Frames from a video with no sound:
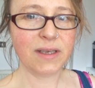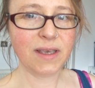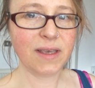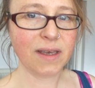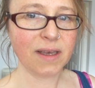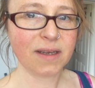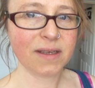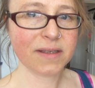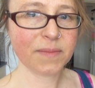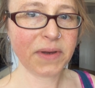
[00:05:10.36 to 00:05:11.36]
I hear an
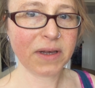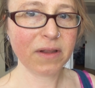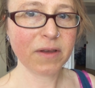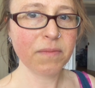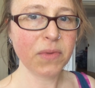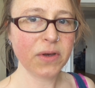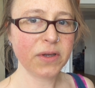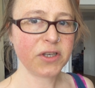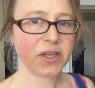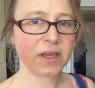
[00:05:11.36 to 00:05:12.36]
Isabel
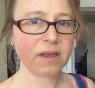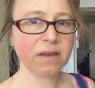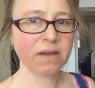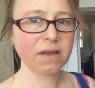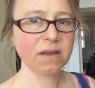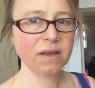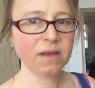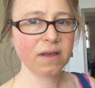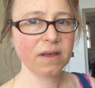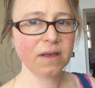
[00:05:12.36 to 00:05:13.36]
emerging.
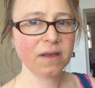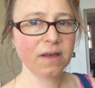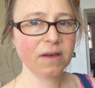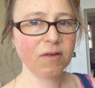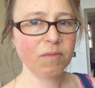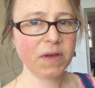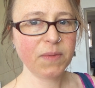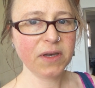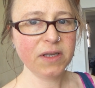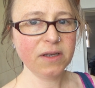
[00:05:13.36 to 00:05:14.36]
Or
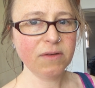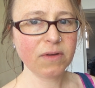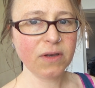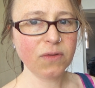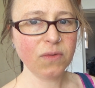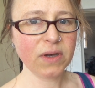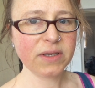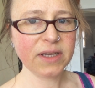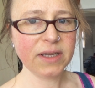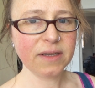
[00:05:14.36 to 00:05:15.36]
maybe I don't. I thought I
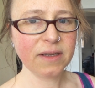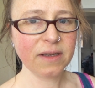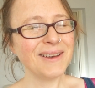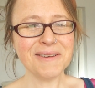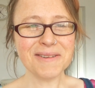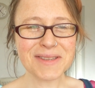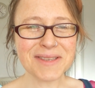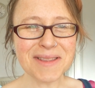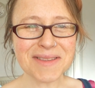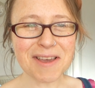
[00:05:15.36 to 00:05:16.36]
did. Oh, the
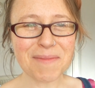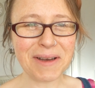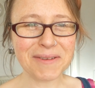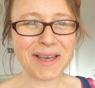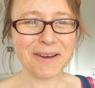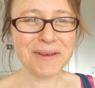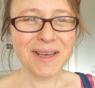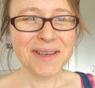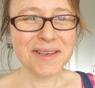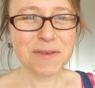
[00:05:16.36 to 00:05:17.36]
sun's come out now.
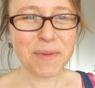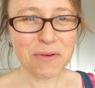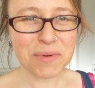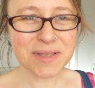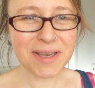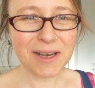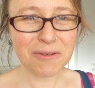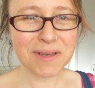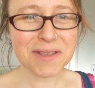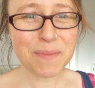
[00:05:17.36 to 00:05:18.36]
Isabel was
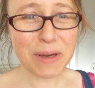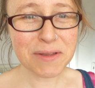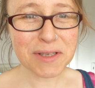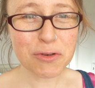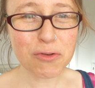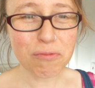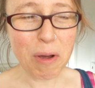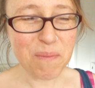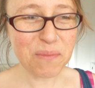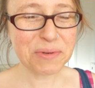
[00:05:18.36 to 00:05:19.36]
down. Isabel's in a
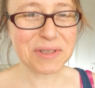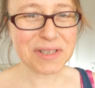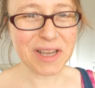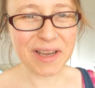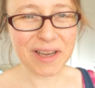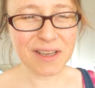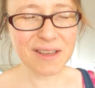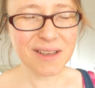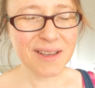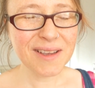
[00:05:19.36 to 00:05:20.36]
grump
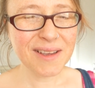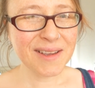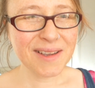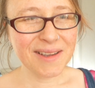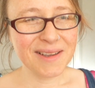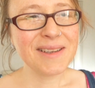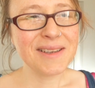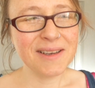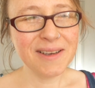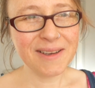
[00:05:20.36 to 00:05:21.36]
today.
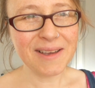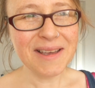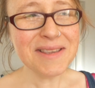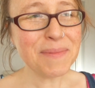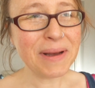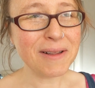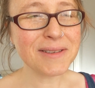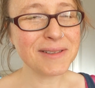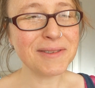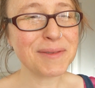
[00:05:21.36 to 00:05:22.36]
Isabel
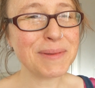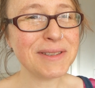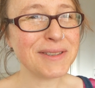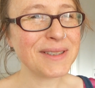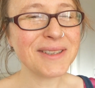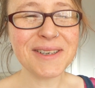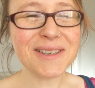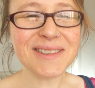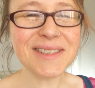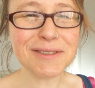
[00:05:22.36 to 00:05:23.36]
has not been doing her
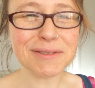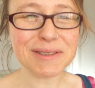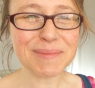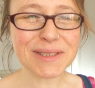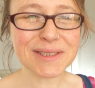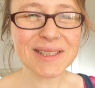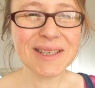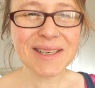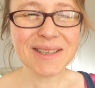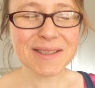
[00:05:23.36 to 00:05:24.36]
eye drops.
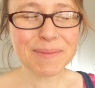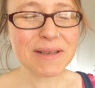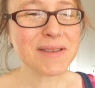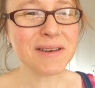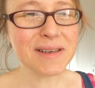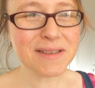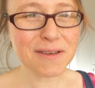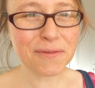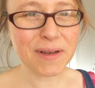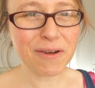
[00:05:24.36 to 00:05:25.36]
Isabel's eyes
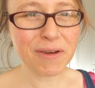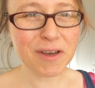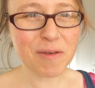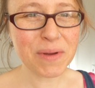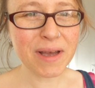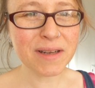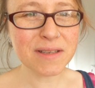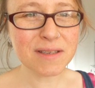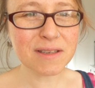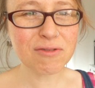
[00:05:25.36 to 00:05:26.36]
are flaring up
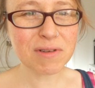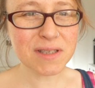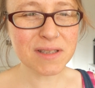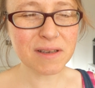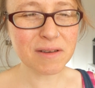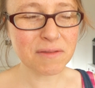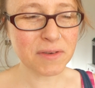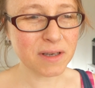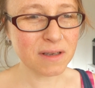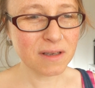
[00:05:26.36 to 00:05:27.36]
and crusting
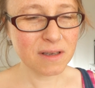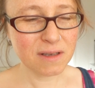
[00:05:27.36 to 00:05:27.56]
over.